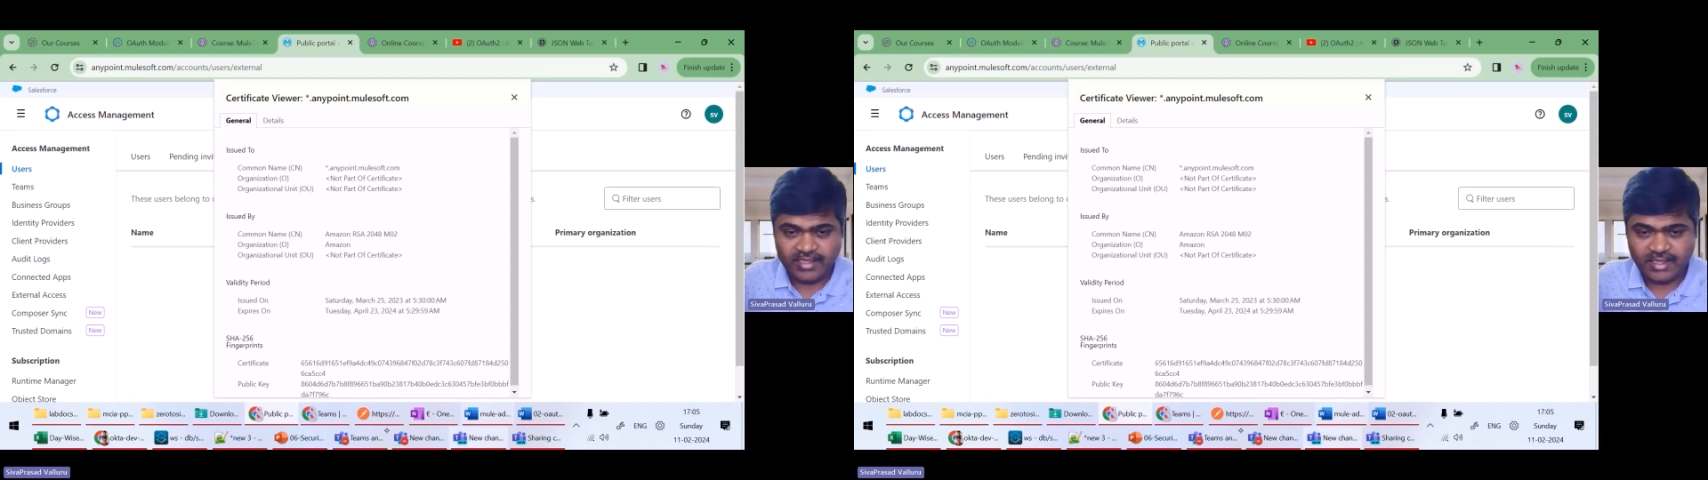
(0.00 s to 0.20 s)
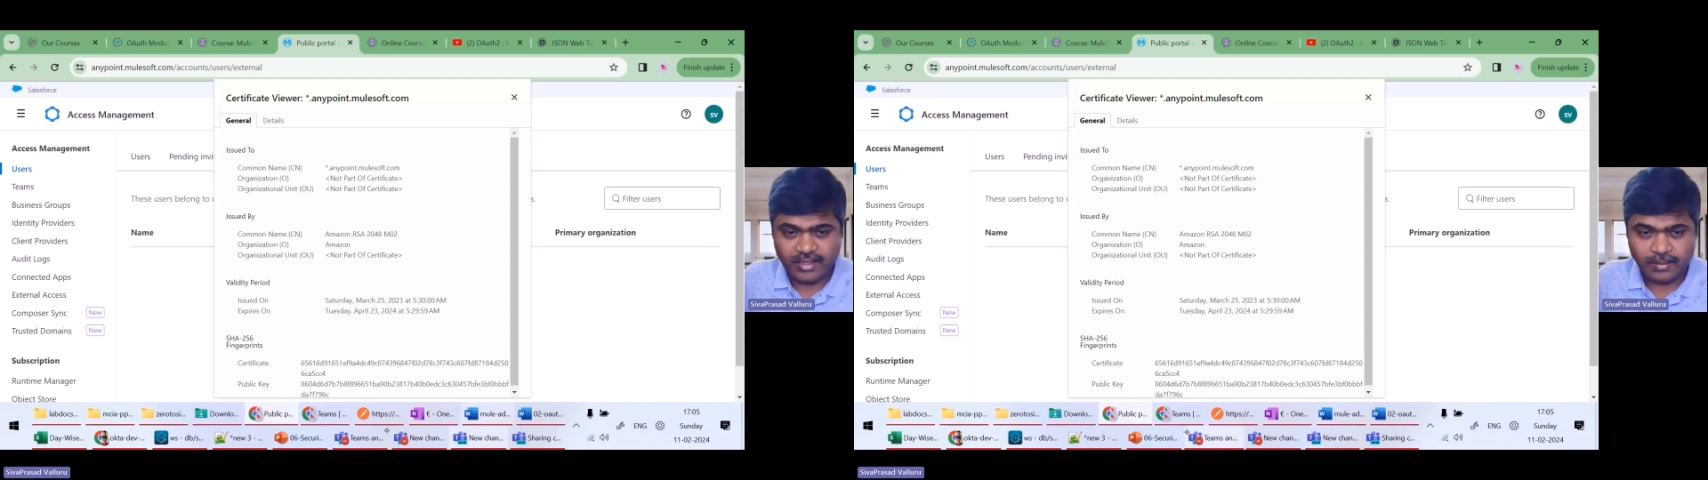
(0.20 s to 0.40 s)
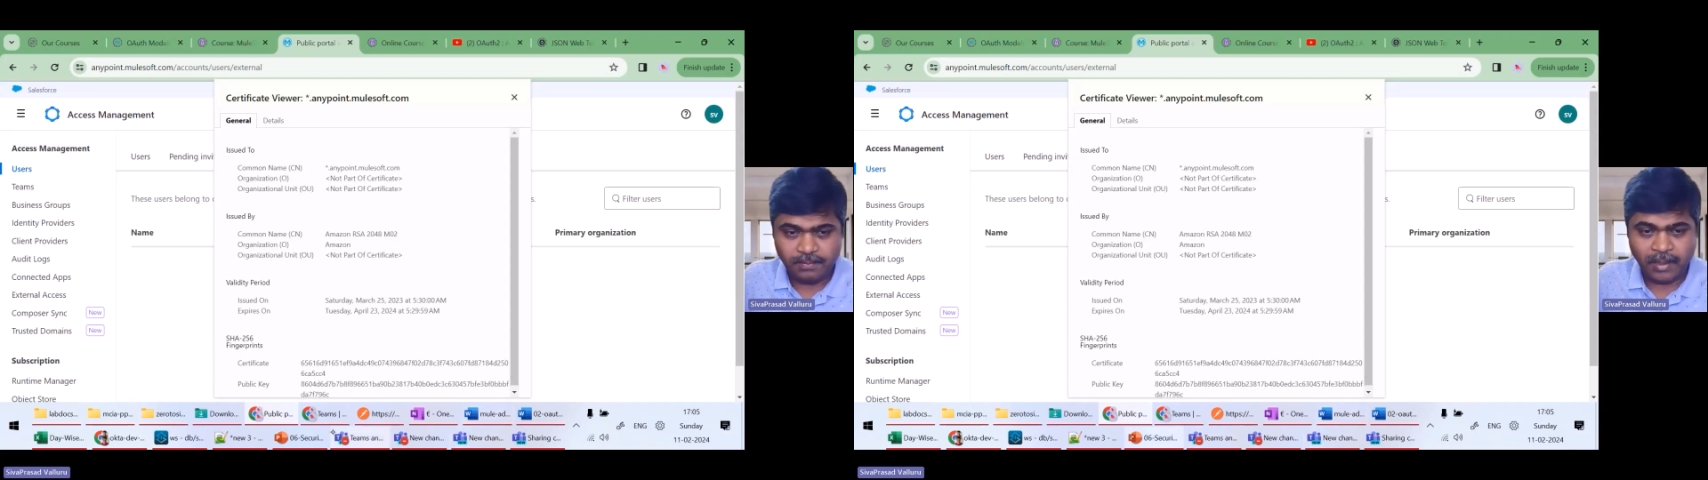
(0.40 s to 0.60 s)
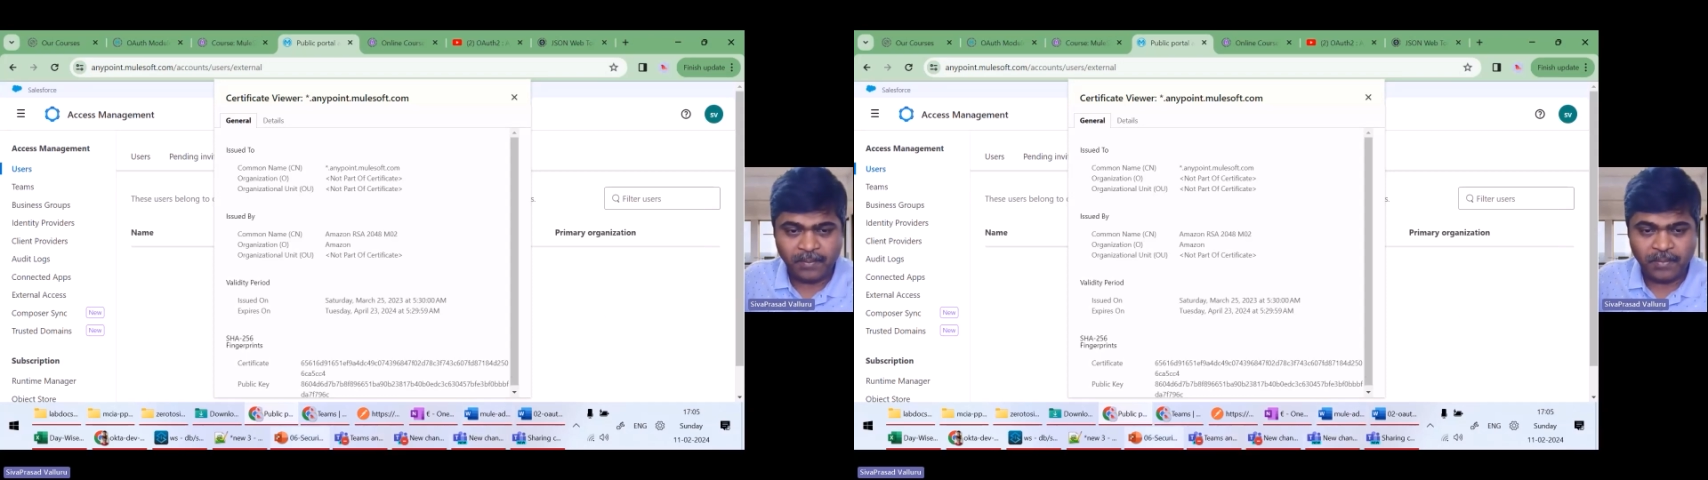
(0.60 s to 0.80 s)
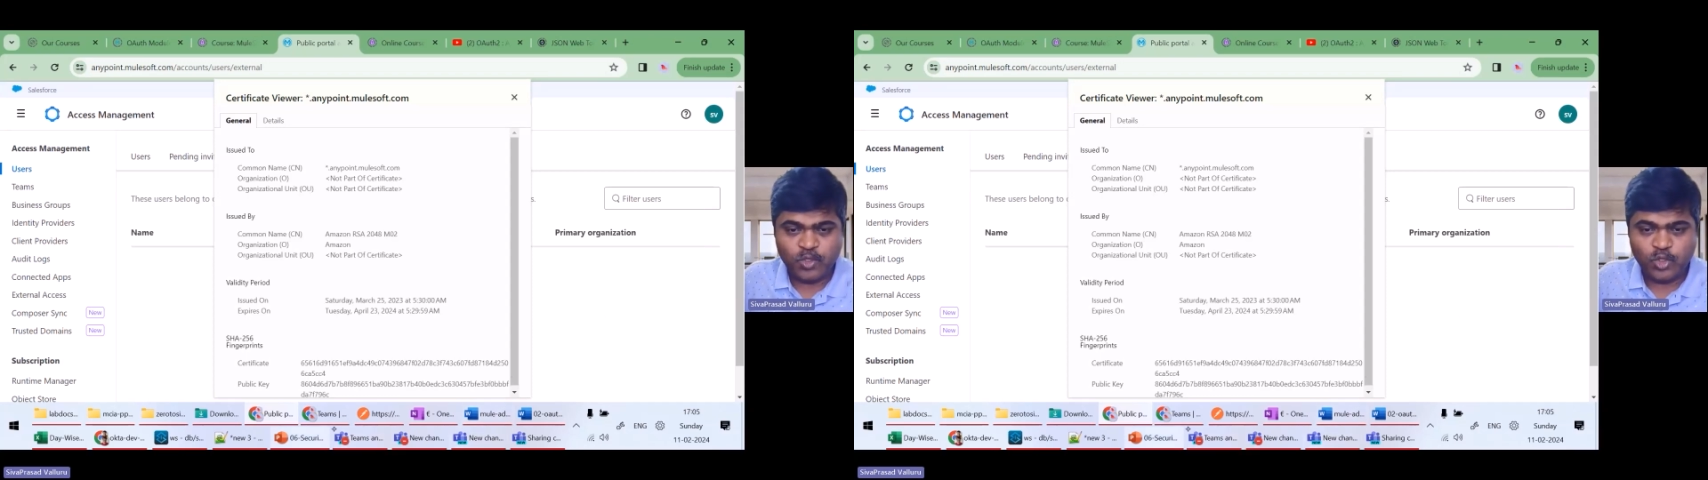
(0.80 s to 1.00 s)
That is the
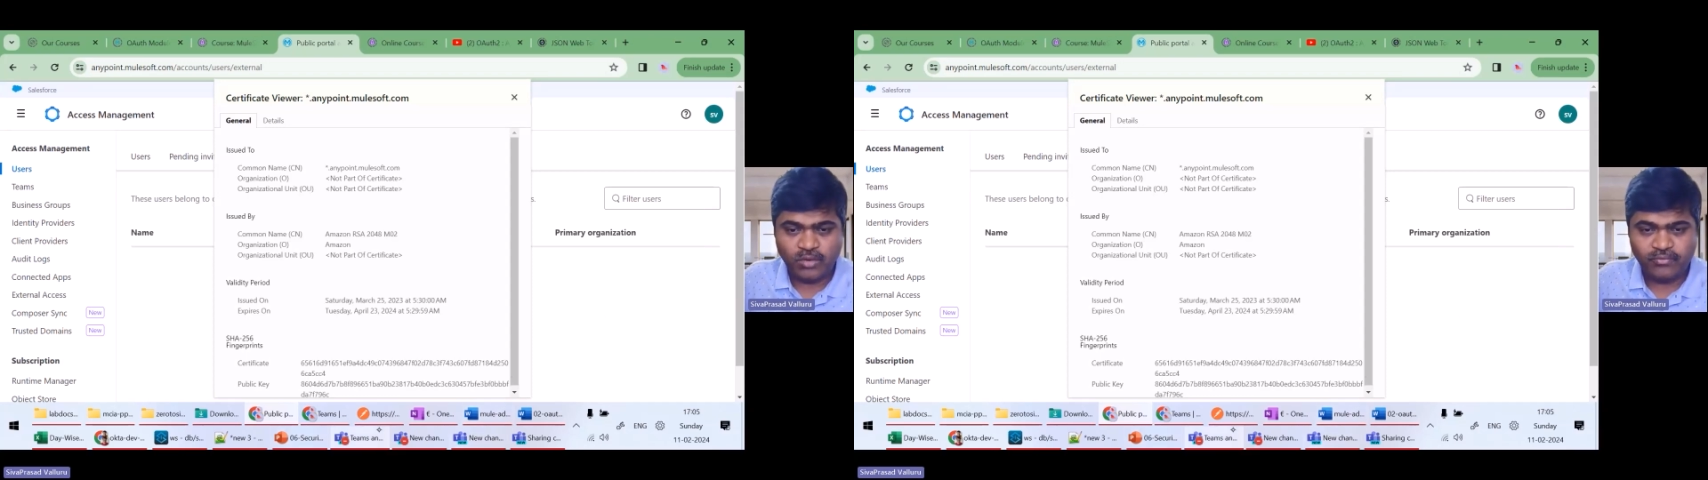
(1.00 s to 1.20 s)
purpose